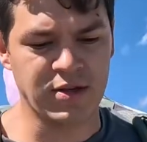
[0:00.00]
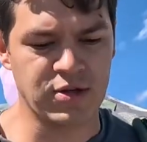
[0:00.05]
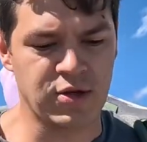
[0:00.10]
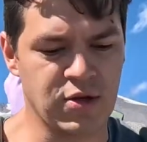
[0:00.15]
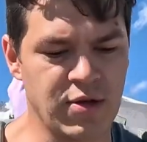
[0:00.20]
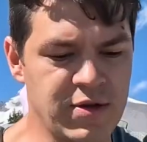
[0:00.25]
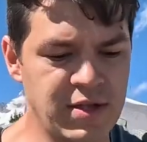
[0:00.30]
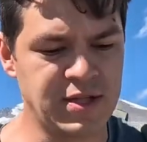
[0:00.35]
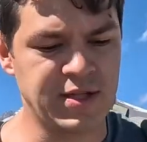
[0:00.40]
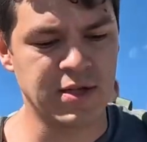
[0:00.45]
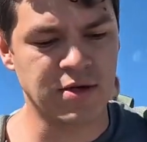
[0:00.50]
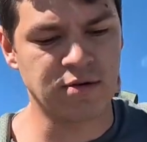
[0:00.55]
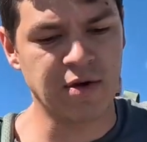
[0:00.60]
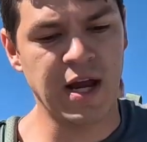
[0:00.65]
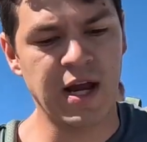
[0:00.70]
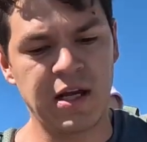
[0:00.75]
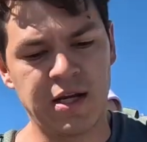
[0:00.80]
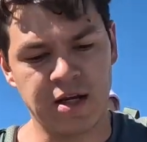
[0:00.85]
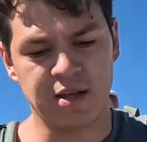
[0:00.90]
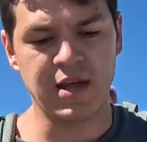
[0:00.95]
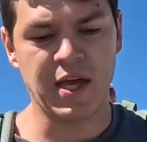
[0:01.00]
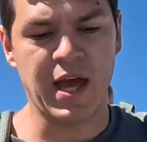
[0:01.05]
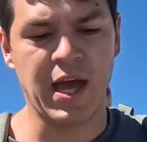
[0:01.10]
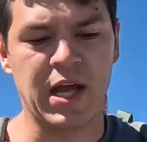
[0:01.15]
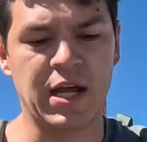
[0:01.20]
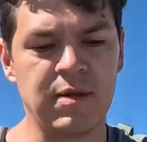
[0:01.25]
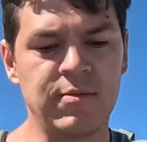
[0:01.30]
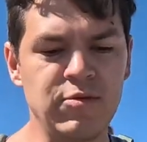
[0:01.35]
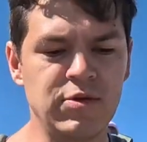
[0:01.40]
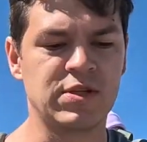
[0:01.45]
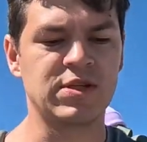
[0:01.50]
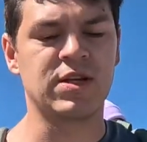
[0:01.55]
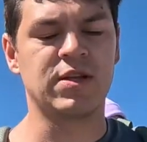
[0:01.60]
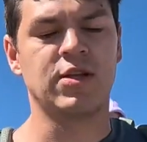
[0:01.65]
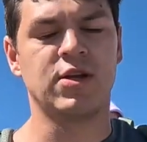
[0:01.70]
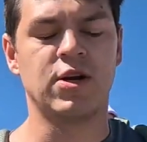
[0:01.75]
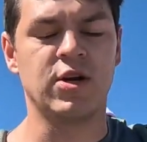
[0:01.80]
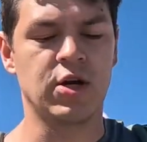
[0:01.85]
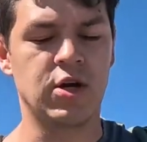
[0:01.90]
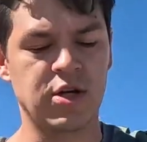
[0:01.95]
to know the terrain and the animals and
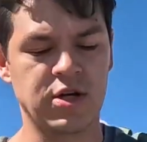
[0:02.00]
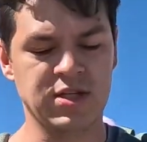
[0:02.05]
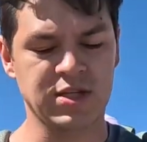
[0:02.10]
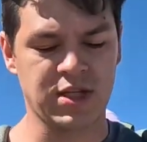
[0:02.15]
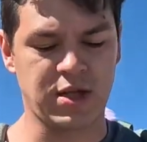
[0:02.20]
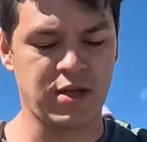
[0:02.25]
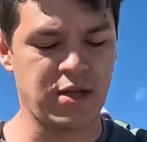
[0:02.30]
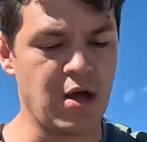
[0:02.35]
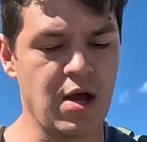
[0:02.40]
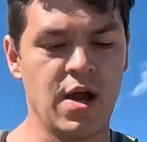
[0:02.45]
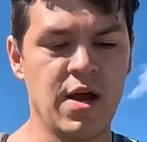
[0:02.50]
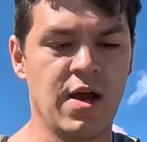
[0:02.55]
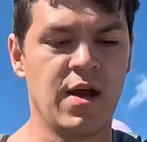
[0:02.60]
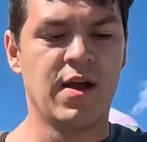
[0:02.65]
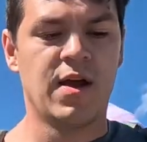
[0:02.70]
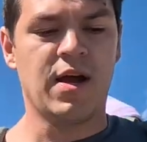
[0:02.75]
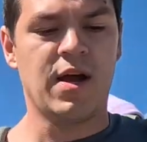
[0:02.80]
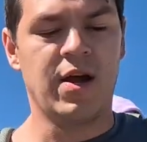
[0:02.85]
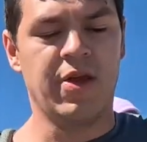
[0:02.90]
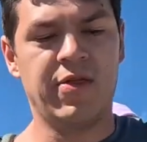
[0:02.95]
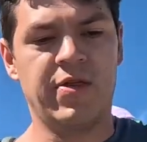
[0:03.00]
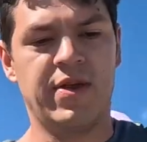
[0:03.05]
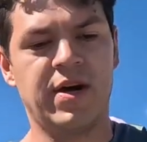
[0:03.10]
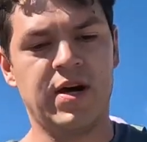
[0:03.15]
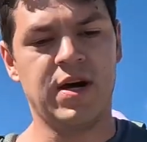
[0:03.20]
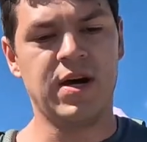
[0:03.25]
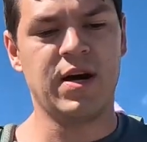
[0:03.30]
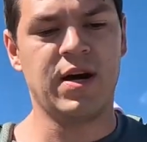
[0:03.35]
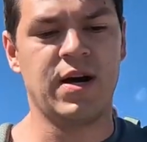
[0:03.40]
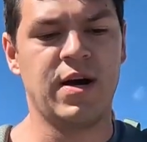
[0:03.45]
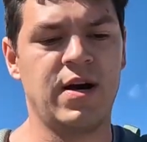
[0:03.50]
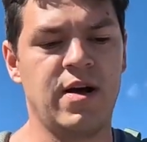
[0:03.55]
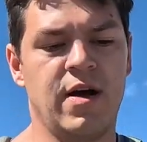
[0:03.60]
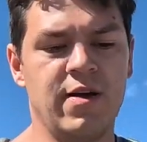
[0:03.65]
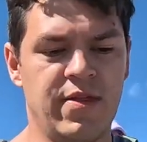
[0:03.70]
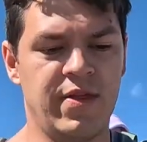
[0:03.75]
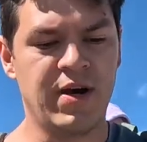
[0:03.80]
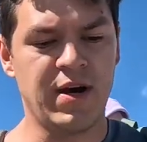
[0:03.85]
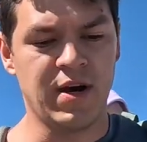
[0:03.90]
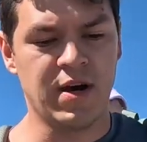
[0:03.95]
the herds and
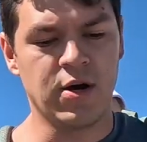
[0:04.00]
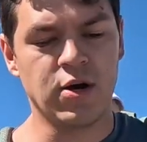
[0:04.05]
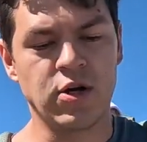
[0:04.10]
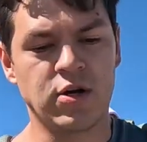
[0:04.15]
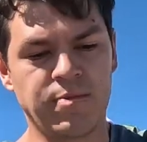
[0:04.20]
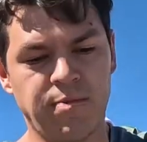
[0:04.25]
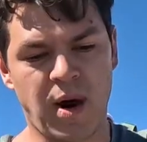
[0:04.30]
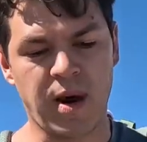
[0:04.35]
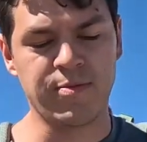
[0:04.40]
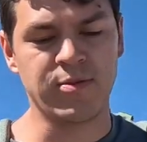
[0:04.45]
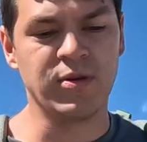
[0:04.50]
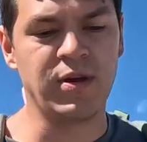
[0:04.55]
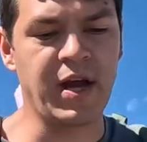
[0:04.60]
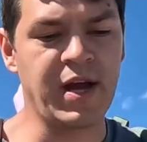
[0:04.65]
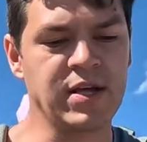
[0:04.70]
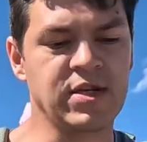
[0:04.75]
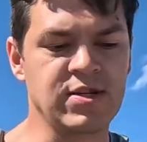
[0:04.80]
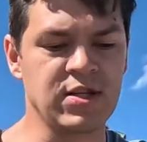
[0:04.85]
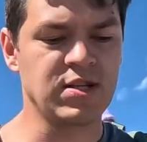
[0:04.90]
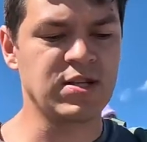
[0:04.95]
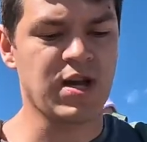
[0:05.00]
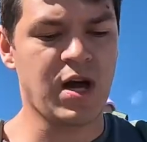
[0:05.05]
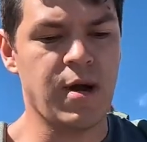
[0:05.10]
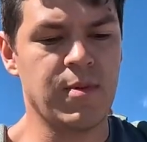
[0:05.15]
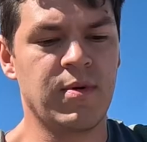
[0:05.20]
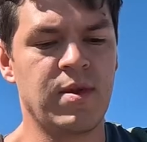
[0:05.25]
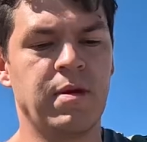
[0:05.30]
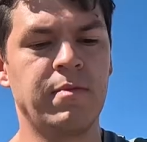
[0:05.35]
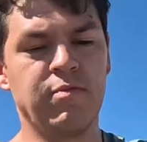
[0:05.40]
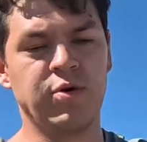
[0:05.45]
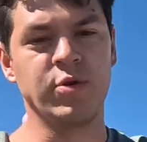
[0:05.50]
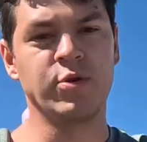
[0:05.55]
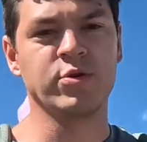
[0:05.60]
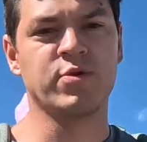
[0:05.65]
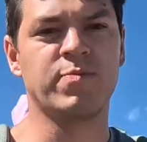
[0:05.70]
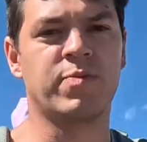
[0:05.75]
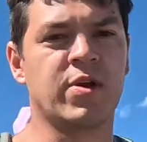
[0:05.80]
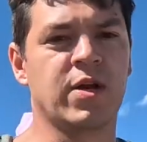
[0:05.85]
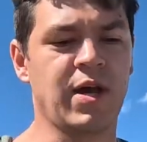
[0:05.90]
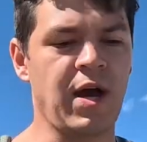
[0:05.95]
the herd populations, how many bulls
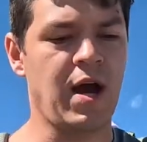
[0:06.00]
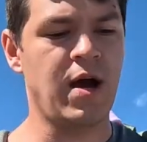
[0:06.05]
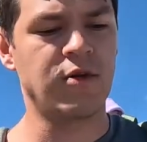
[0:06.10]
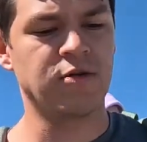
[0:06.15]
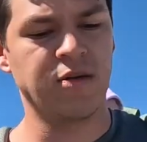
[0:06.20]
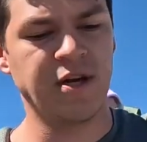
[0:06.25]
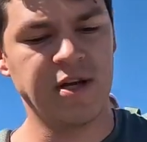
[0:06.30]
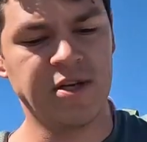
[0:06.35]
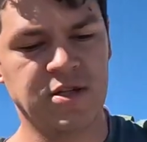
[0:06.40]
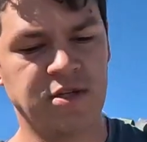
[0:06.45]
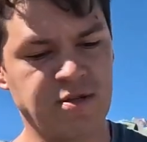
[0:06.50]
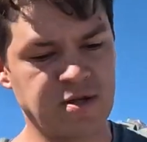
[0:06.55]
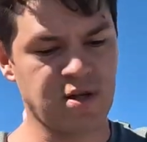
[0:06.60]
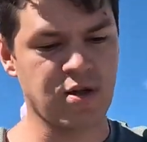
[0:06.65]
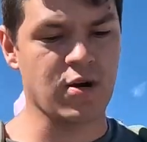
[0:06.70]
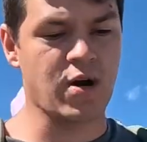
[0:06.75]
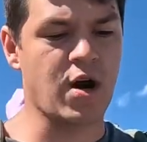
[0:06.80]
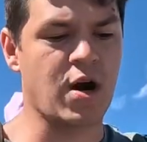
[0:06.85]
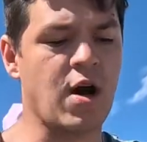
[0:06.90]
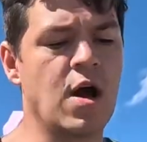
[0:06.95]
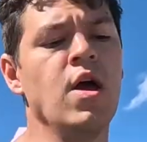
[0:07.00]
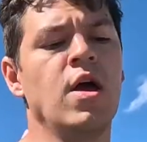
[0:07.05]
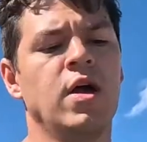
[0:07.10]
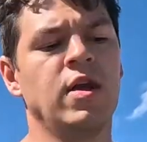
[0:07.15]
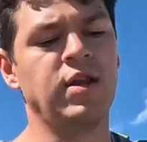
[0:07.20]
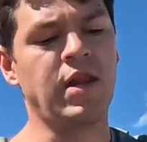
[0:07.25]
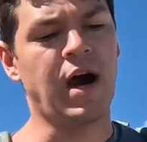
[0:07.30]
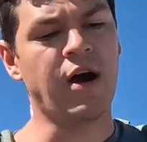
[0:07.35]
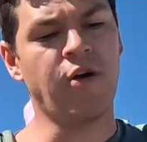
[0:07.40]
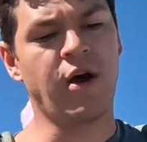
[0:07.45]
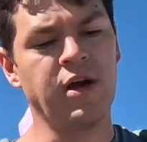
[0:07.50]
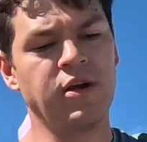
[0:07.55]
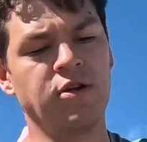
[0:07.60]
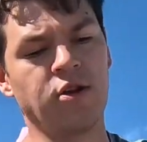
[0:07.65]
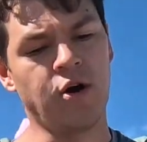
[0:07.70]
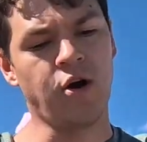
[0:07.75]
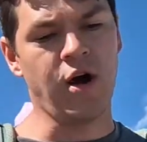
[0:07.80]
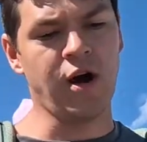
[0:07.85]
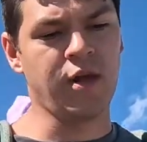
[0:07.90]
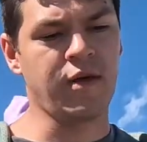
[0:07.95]
per cow ratios there are. Now I
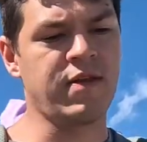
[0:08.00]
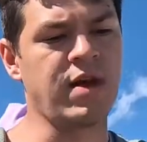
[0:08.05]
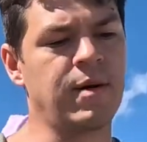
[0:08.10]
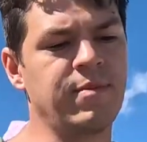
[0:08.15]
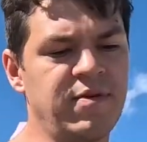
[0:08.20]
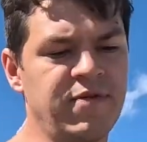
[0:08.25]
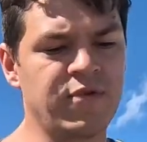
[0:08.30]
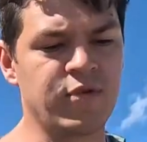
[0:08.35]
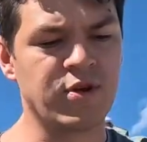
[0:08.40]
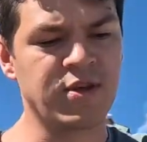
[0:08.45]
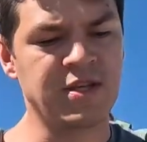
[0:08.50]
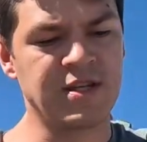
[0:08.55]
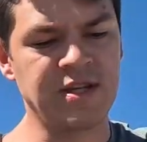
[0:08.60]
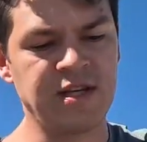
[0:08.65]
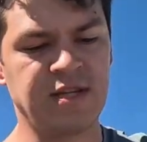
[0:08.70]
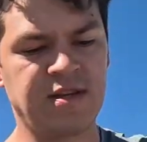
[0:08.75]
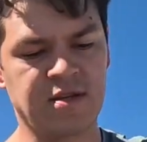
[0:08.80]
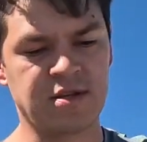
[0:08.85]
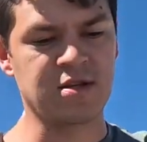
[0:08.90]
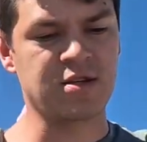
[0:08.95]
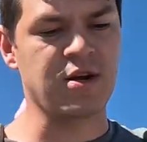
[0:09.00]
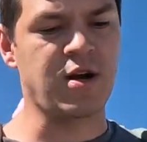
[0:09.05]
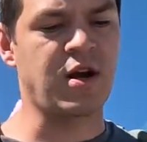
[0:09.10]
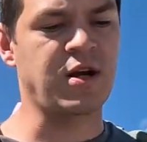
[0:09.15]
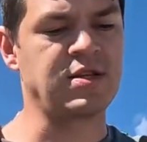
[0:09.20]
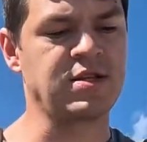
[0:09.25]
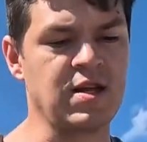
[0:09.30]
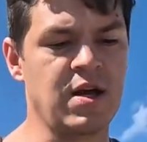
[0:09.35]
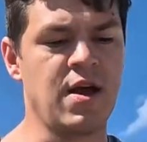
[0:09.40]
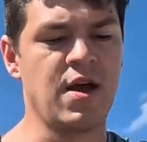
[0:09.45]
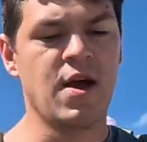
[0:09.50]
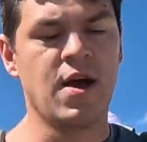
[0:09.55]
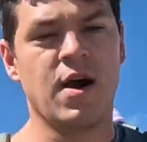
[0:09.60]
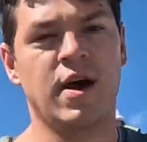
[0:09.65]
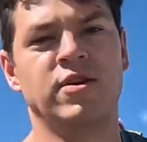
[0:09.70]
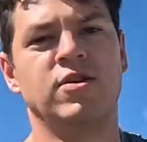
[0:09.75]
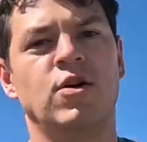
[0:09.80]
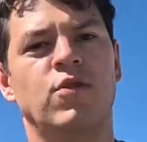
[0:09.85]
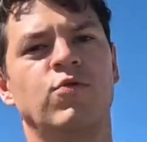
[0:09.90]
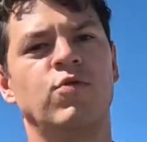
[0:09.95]
know all of that before the season starts.
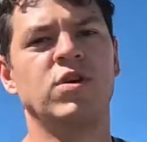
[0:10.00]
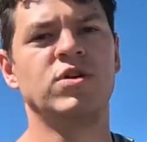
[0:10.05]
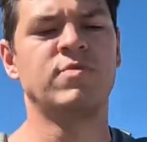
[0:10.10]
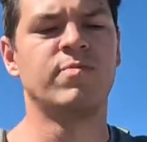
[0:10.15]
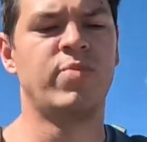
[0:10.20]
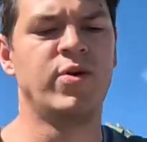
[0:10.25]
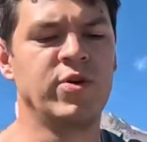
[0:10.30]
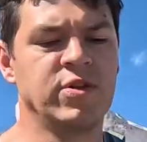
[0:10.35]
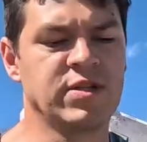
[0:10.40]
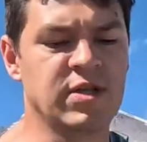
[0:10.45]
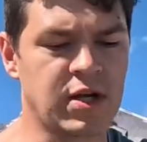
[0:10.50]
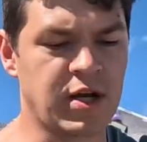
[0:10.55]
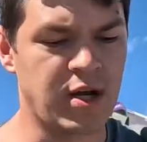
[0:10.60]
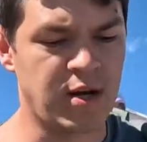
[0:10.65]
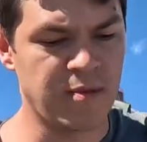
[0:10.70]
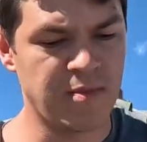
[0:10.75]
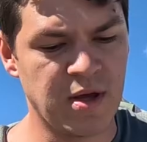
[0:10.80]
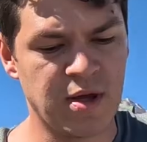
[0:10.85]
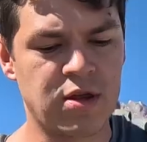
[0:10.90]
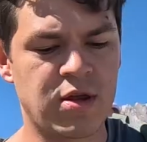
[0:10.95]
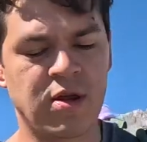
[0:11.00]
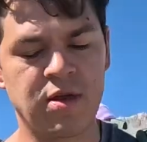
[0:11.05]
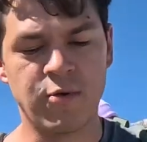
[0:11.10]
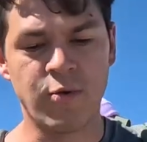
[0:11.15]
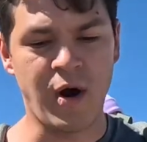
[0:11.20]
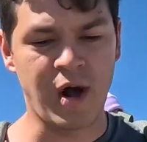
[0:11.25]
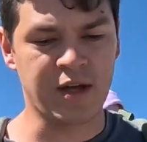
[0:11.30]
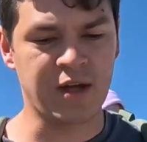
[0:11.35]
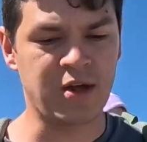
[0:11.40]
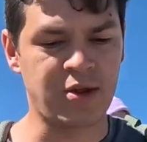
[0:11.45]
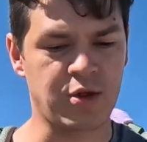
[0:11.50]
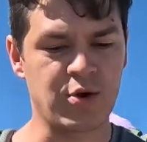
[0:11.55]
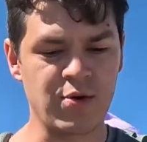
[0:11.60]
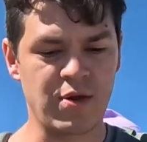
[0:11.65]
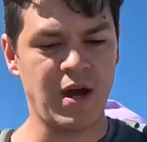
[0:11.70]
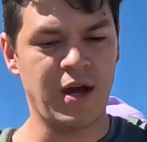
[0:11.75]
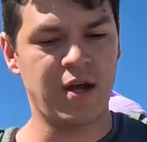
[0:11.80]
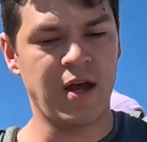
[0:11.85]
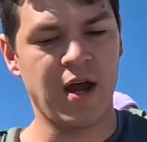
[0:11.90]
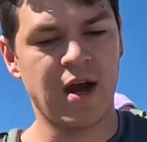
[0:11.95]
I know which bulls are going to be walking through
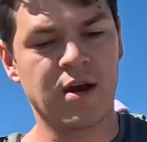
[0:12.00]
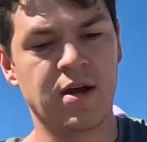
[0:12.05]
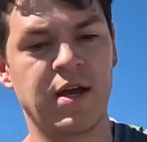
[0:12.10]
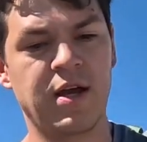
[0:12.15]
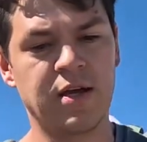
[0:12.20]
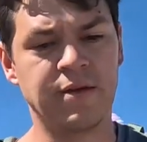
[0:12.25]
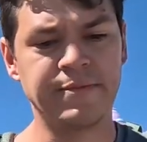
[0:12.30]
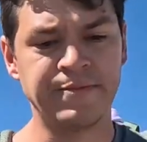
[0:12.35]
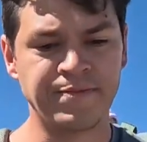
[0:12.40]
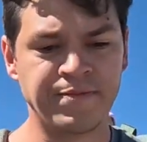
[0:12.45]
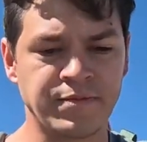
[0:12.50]
that area,